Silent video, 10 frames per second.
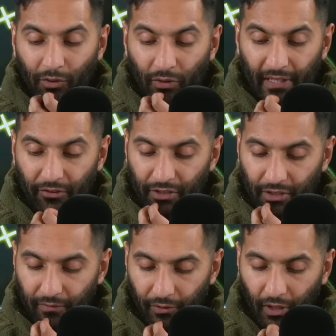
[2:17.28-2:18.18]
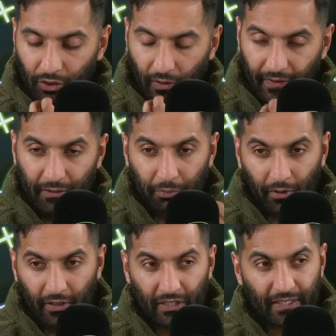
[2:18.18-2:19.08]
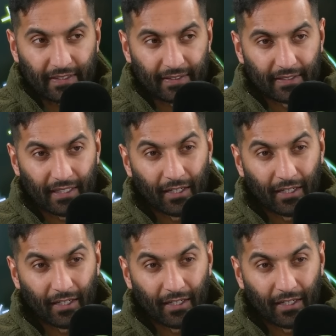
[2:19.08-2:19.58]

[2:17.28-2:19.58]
is really interesting for Arsenal at this point in the season is,